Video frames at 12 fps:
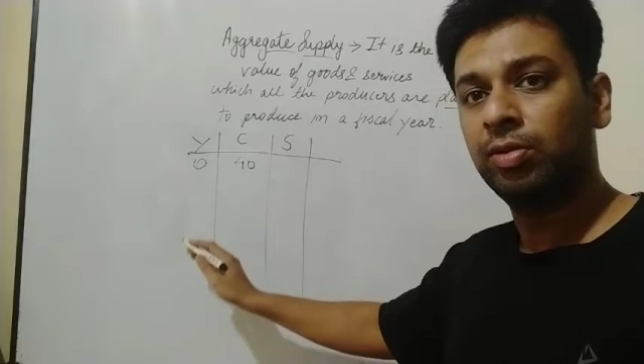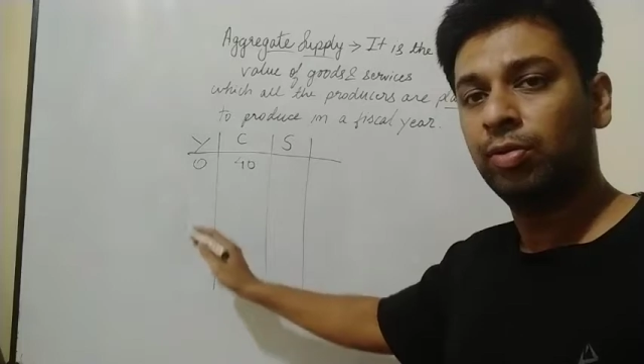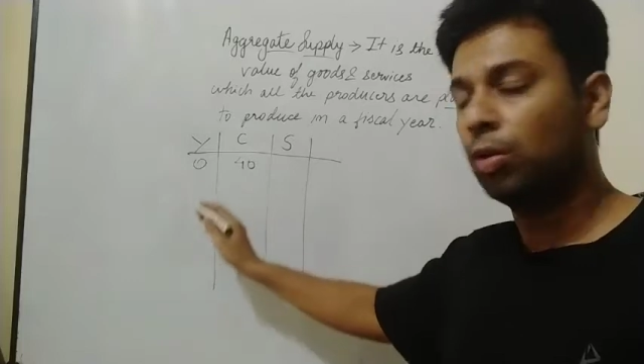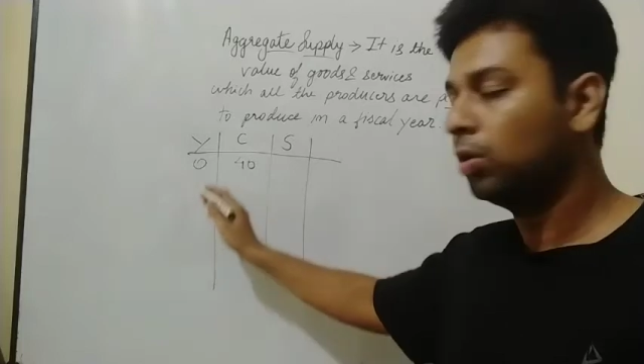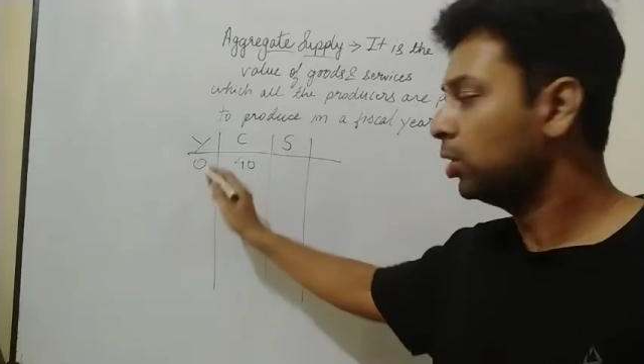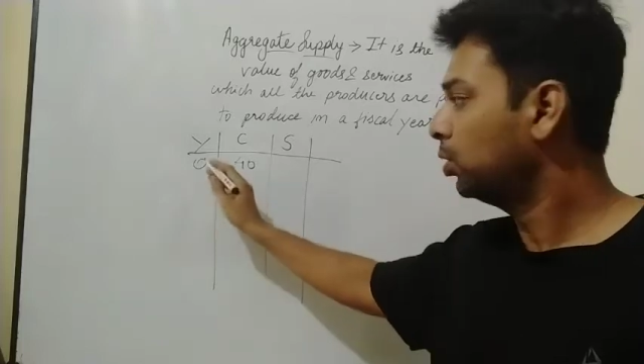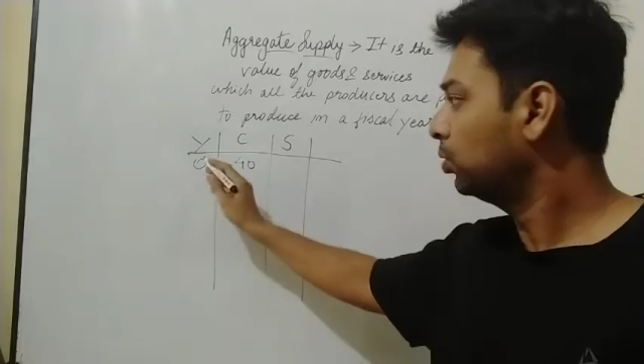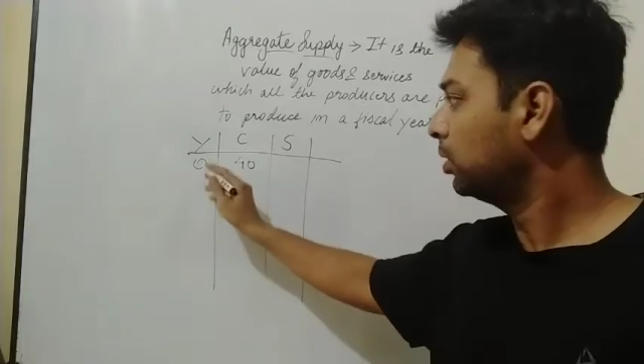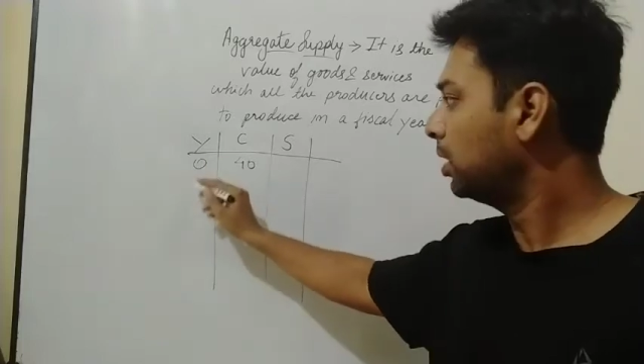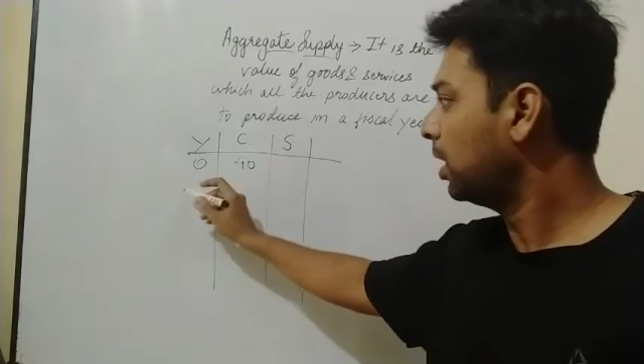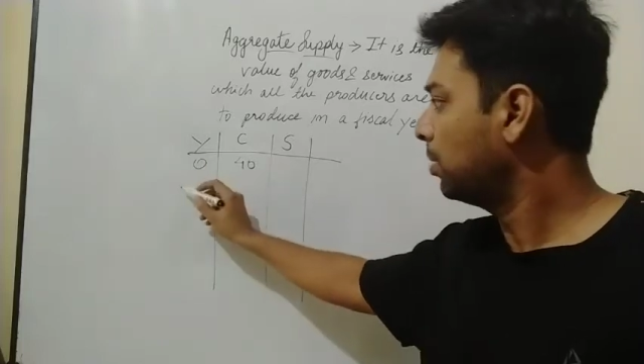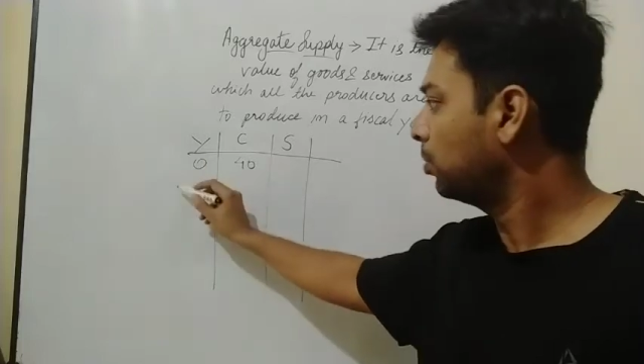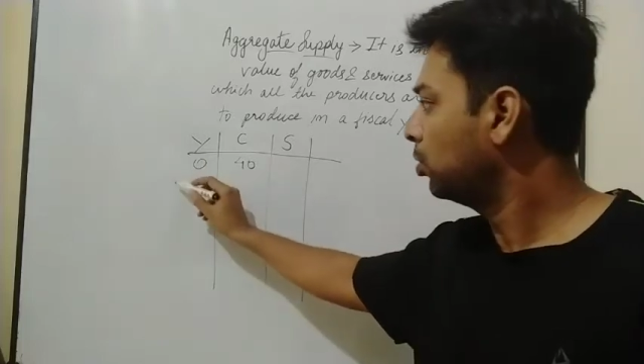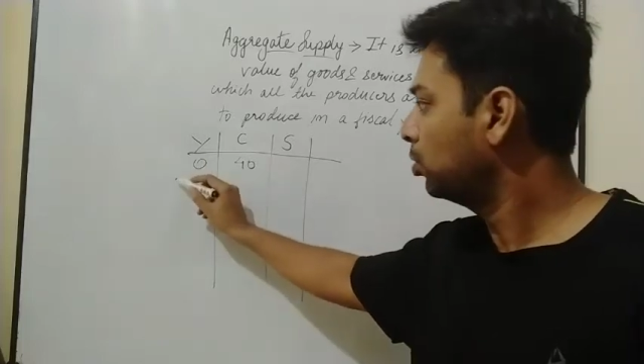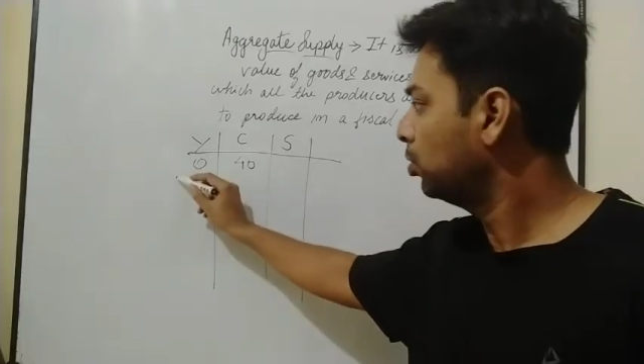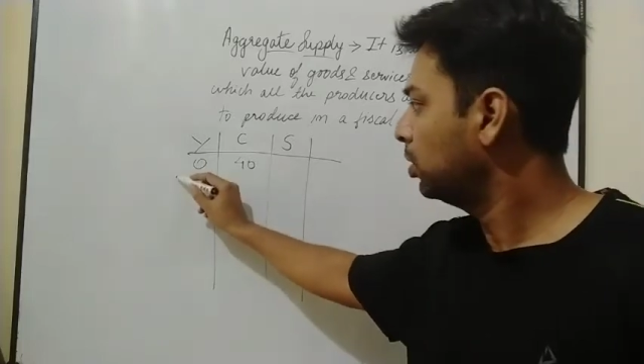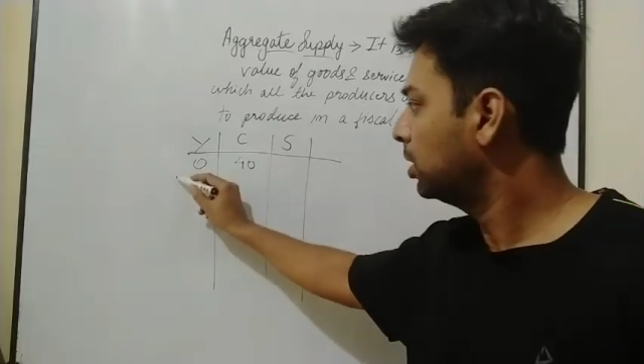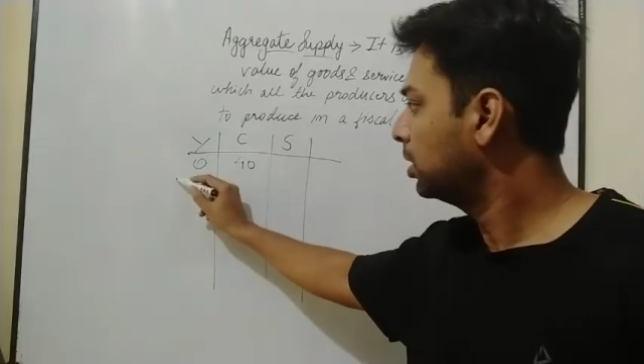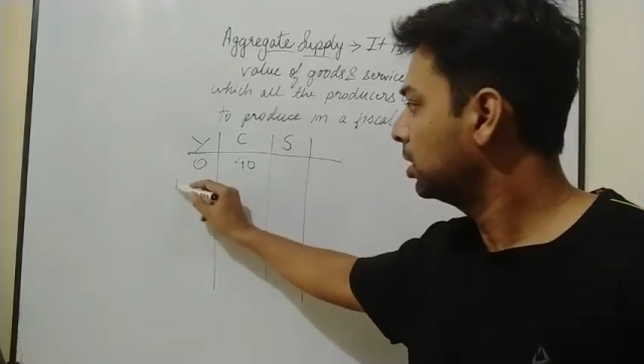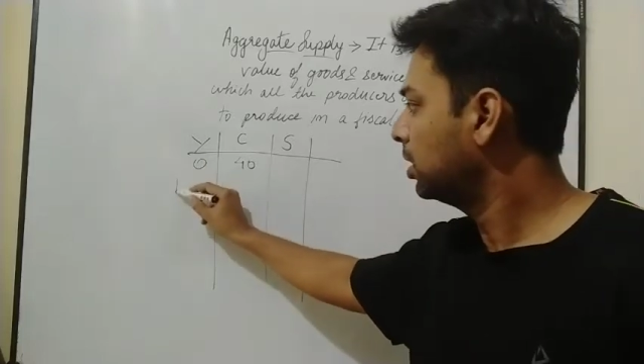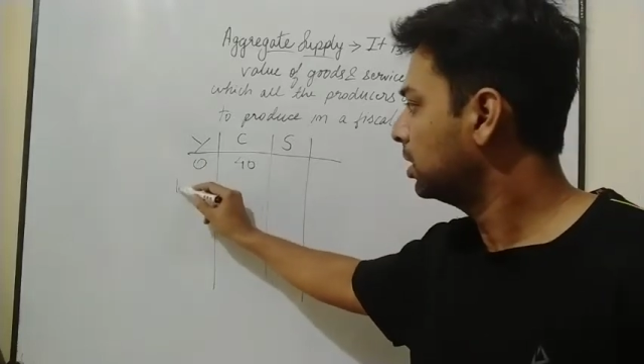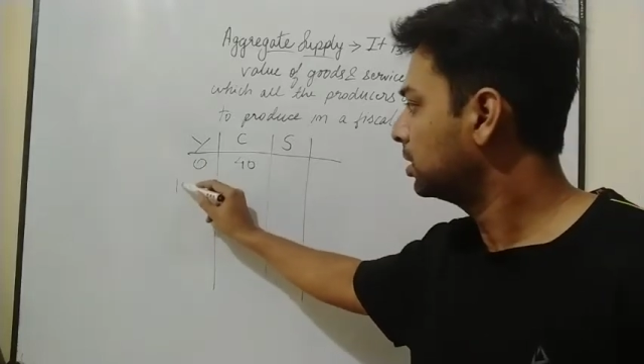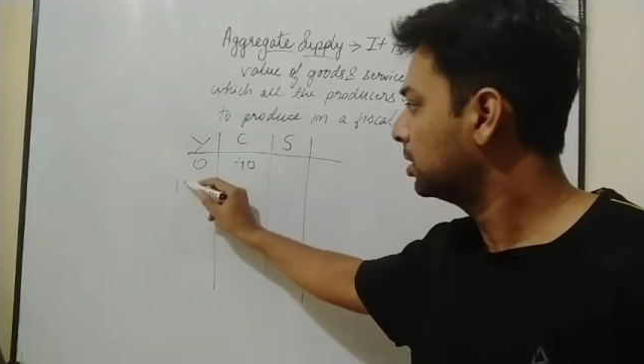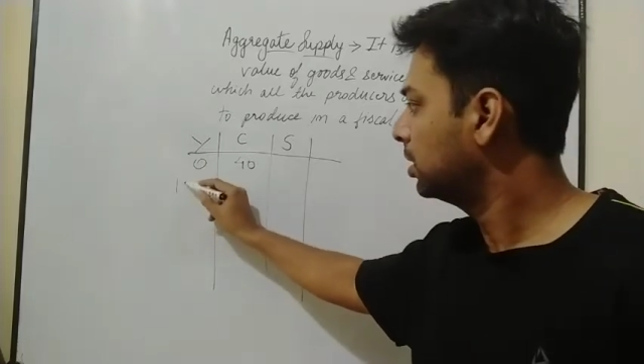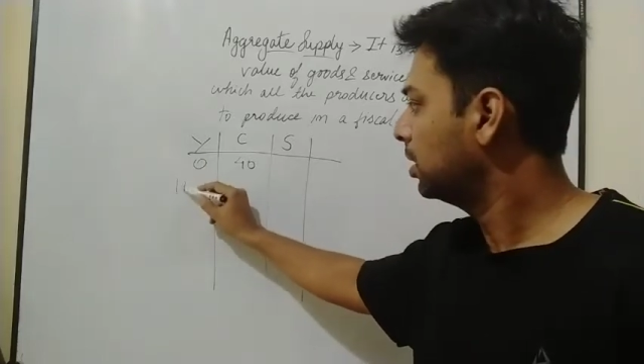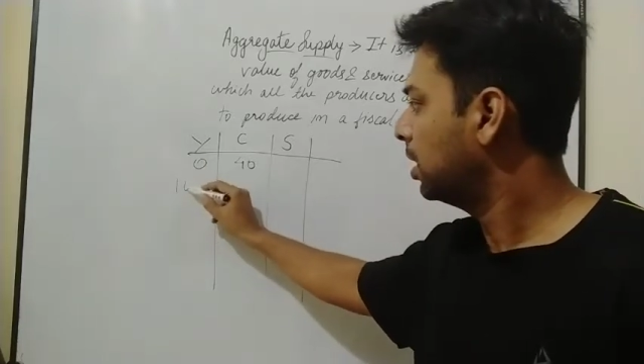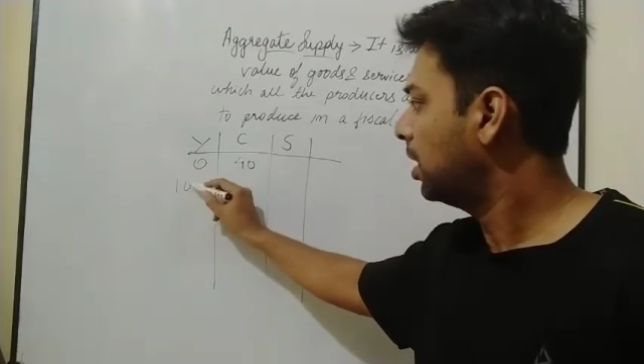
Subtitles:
told you, that I'm going to increase